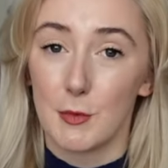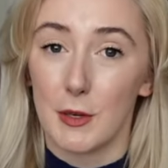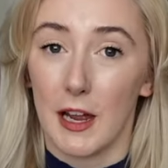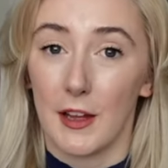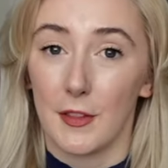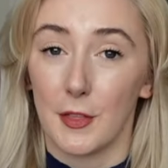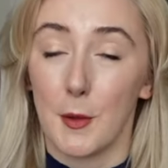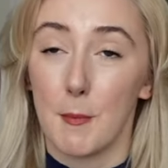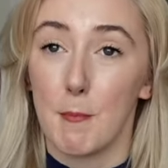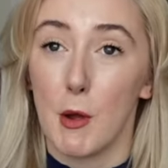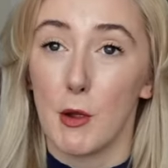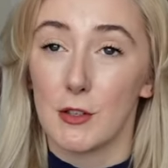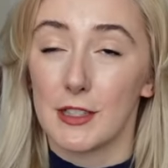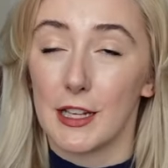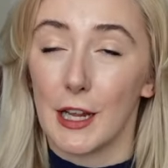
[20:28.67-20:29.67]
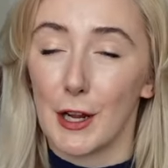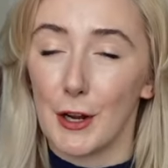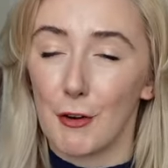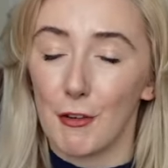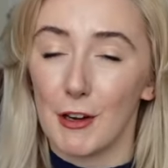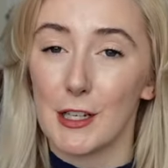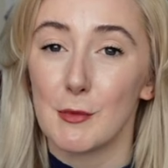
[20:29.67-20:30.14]
We had the most
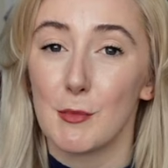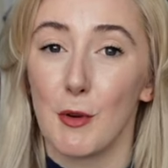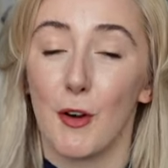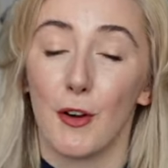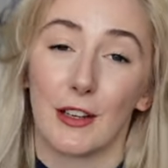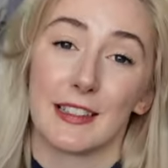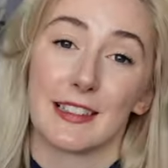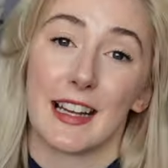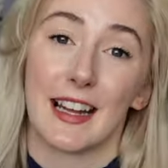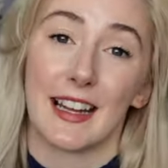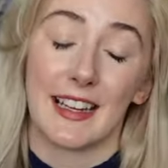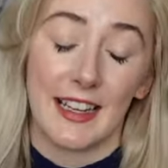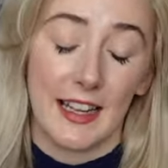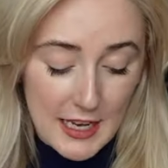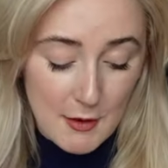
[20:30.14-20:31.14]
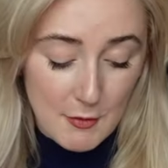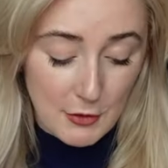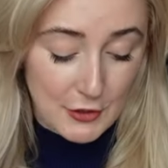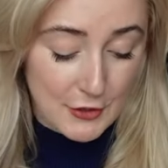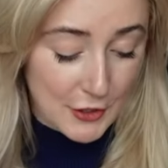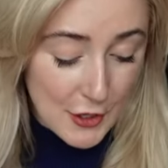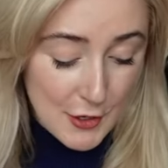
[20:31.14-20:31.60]
incredible holiday. It
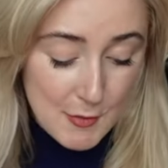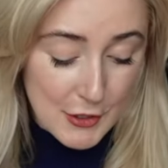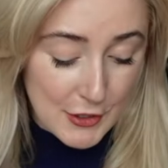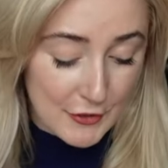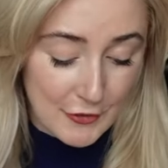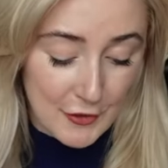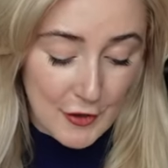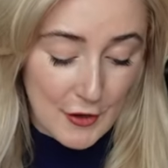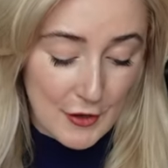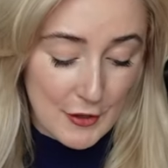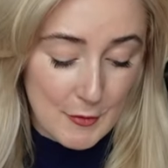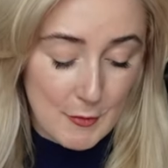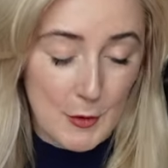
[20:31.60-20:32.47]
was so much fun.